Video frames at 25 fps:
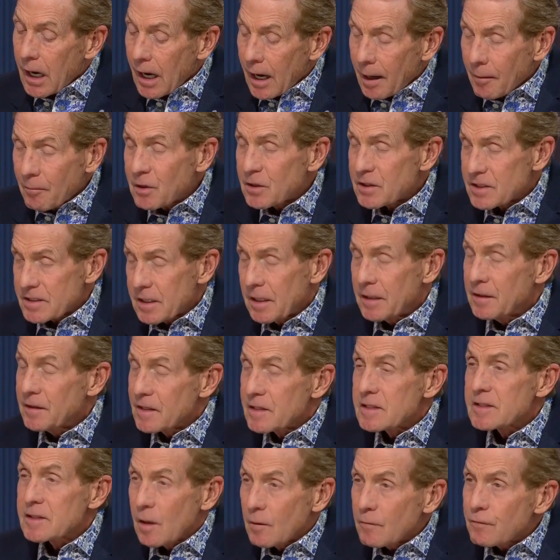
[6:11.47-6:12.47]
I'm going to say
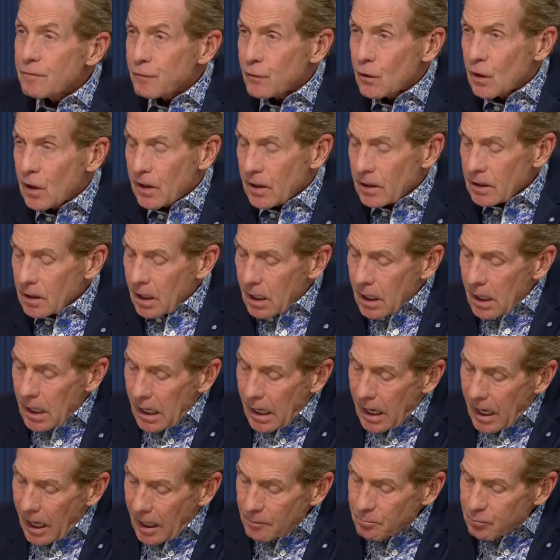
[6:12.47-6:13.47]
this up front
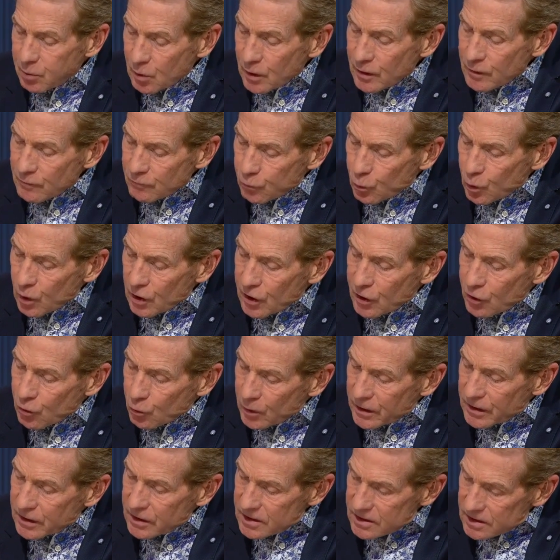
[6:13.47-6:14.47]
I believe Willie
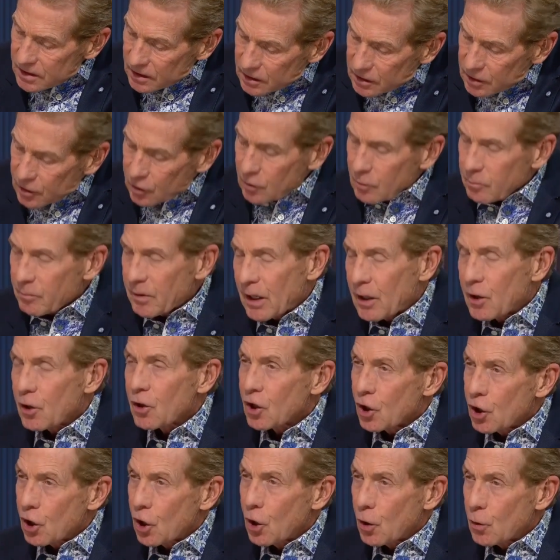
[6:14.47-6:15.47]
Green is a little better
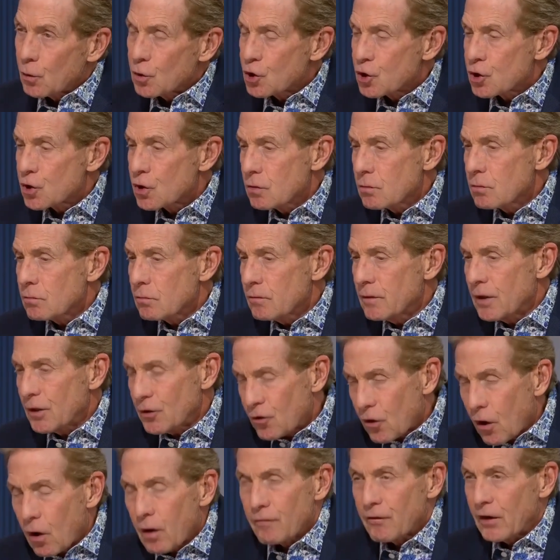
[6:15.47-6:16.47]
coach
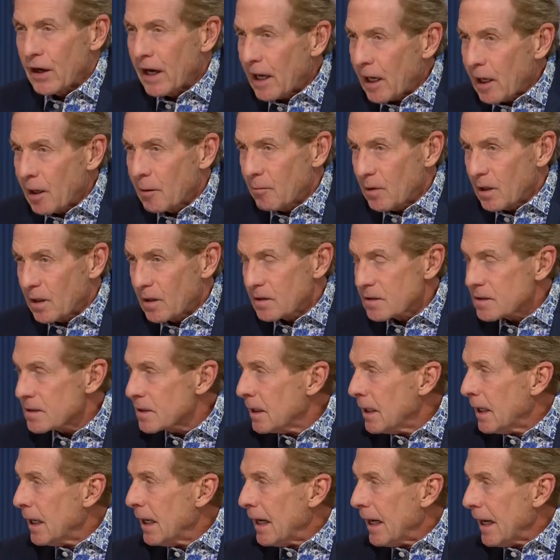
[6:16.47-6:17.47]
than Darvin Ham is.
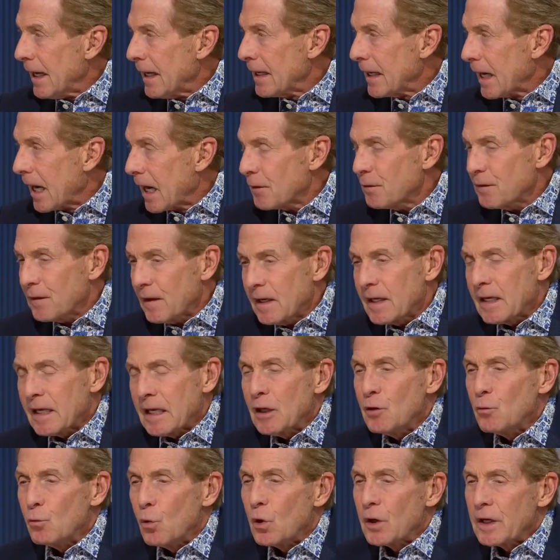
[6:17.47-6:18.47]
And I think
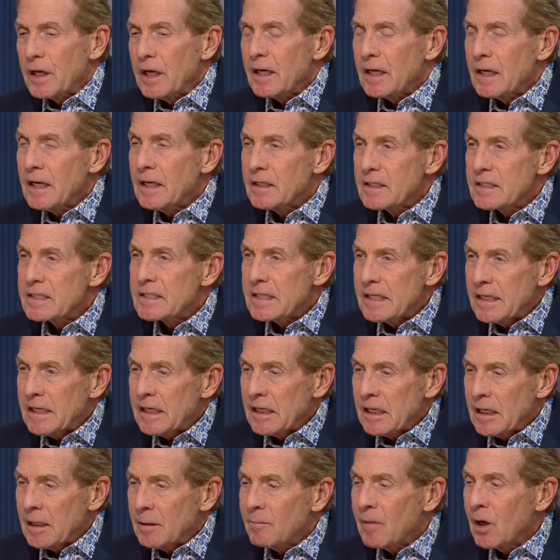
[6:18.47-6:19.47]
he will get his
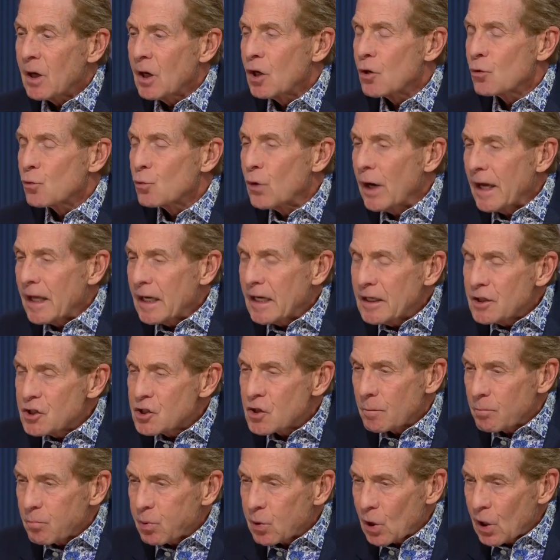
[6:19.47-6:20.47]
team ready
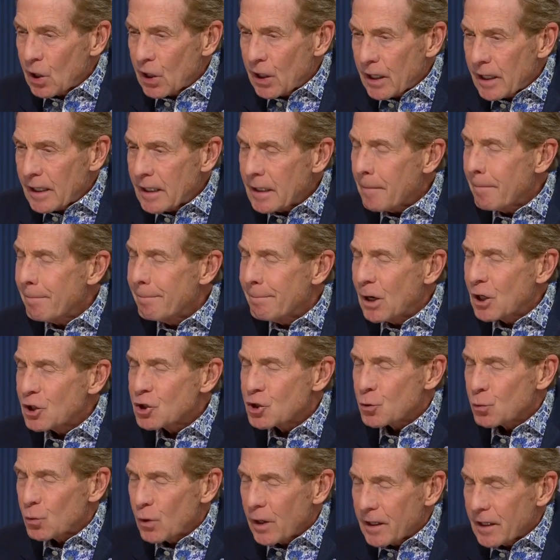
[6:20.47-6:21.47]
to play
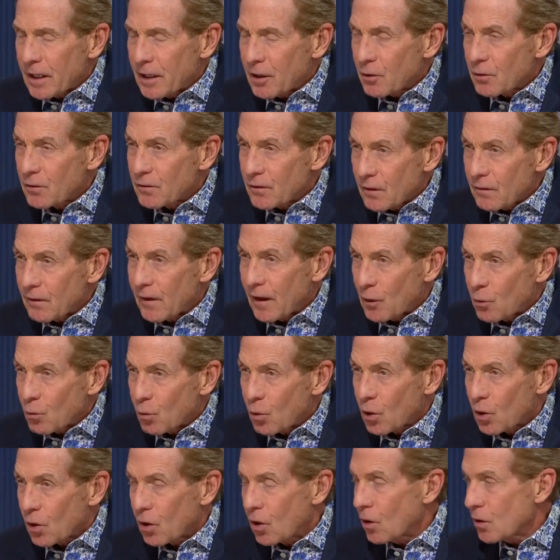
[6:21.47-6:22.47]
much readier than they
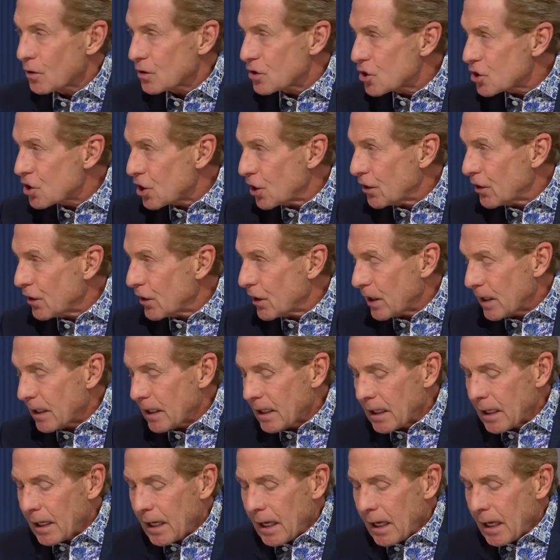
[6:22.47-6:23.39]
were on Sunday.